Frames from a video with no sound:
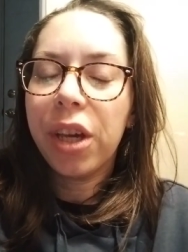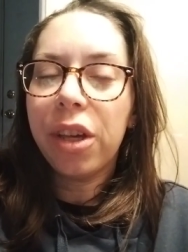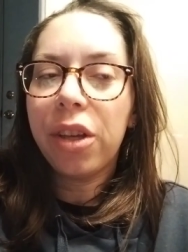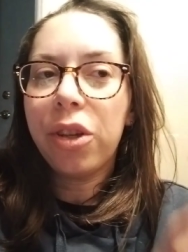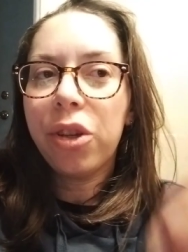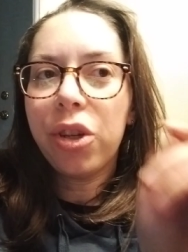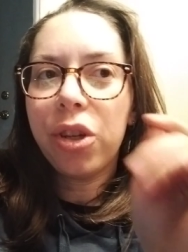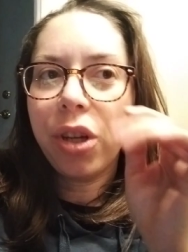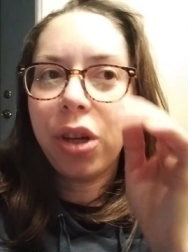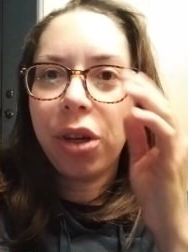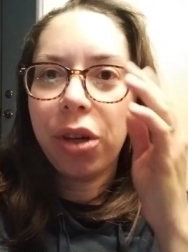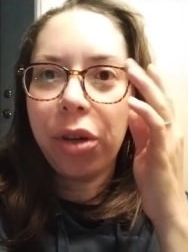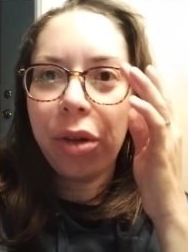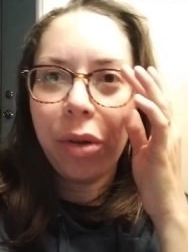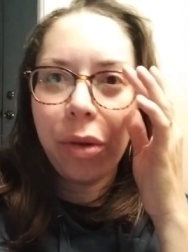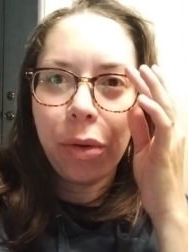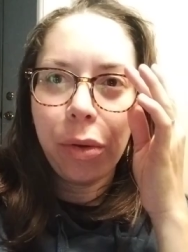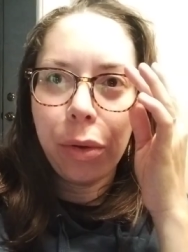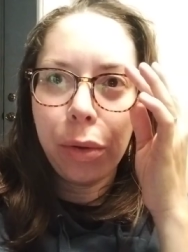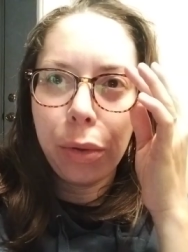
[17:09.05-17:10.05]

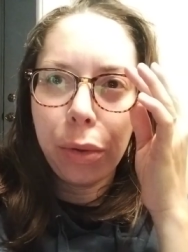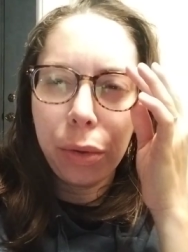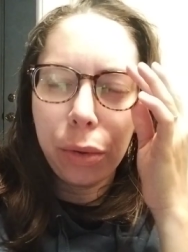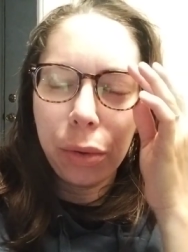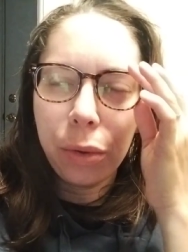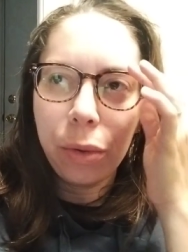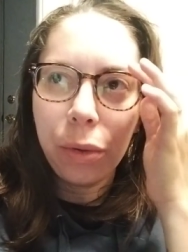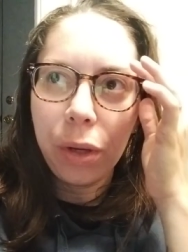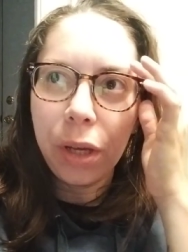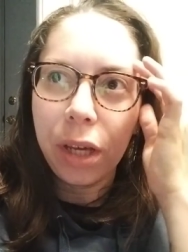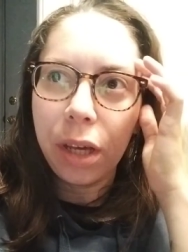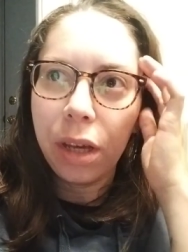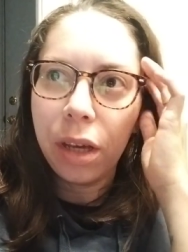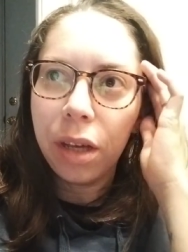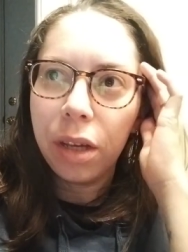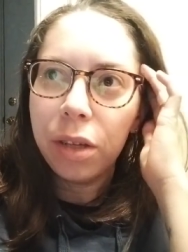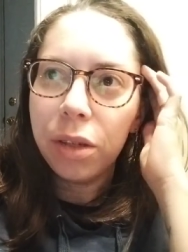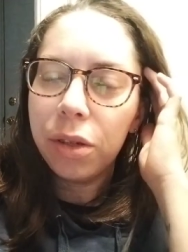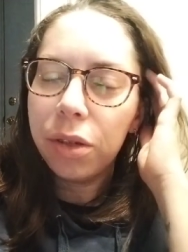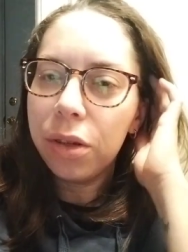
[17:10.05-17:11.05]
Show
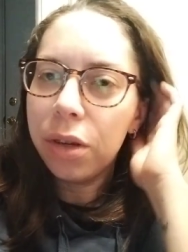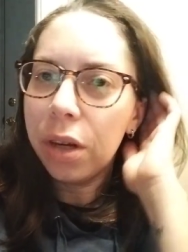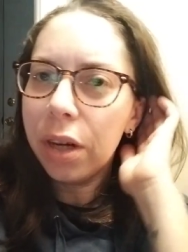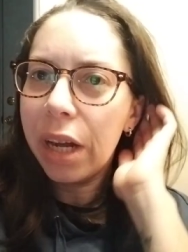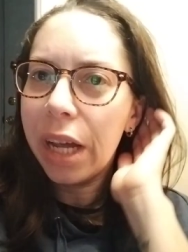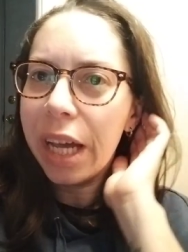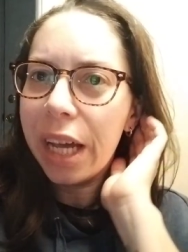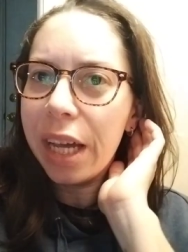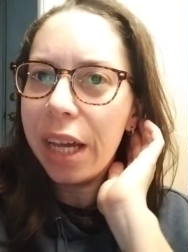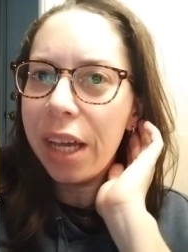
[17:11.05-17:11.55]
yesterday,